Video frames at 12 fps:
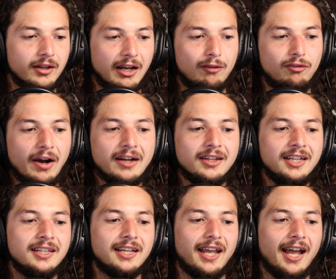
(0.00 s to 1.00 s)
Now,
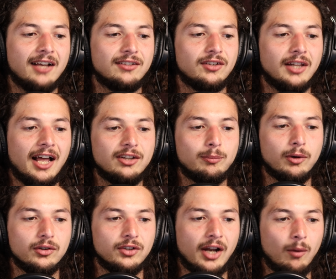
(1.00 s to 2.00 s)
finally in the cast, the last
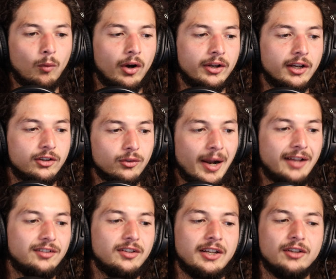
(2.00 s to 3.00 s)
person I want to
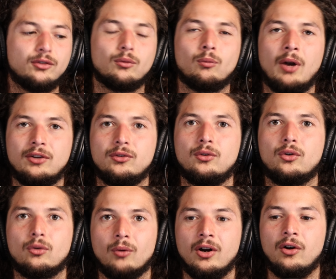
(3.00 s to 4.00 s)
address is Russel
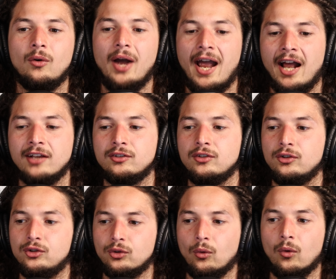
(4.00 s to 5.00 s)
Crowe as
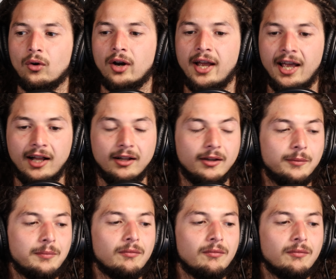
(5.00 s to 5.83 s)
Jor-El.